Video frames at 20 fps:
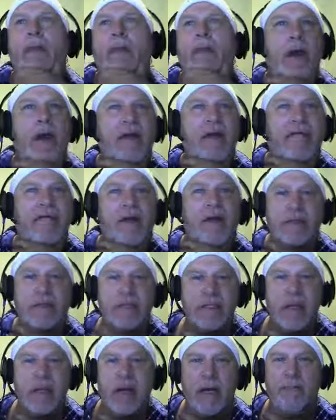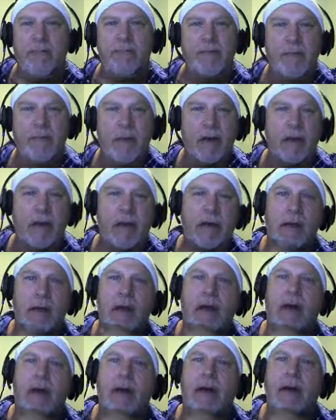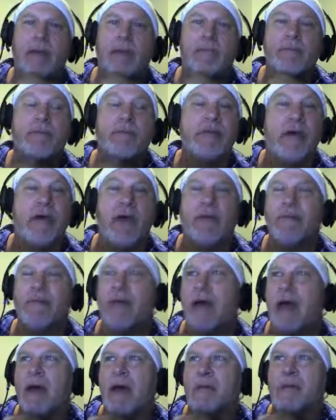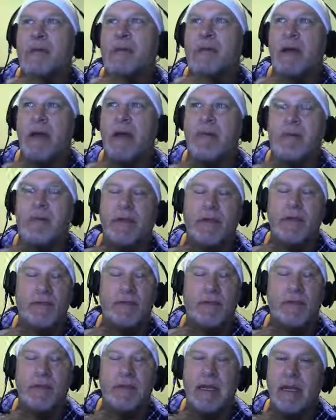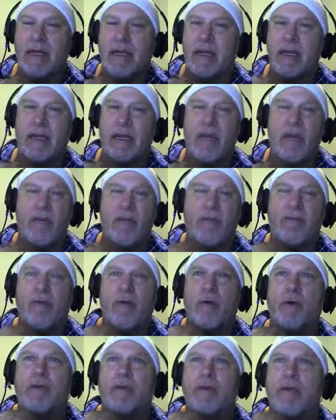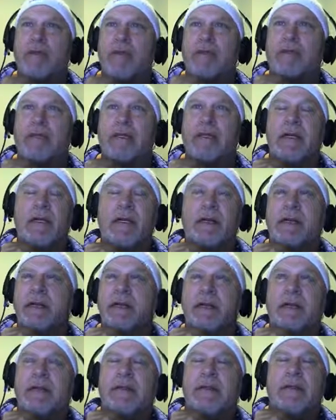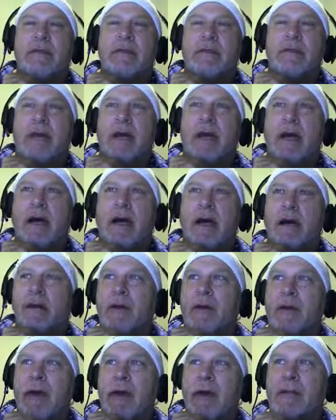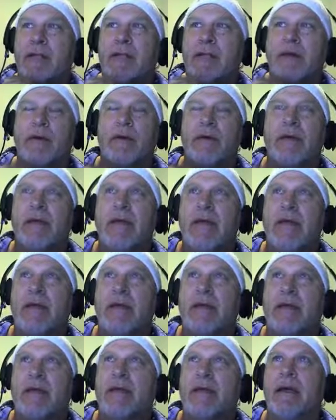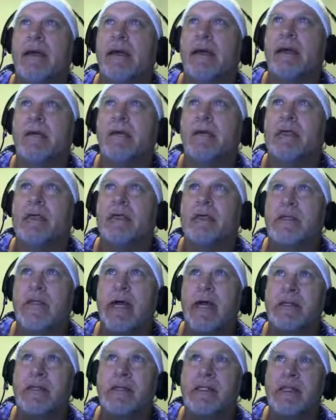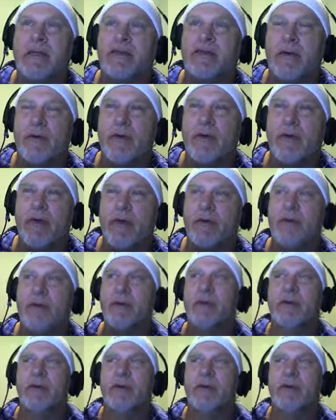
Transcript: All right, folks. Sorry I've been absent. I've been taking care of more things than I know how to deal with lately. Just a lot of stuff going on.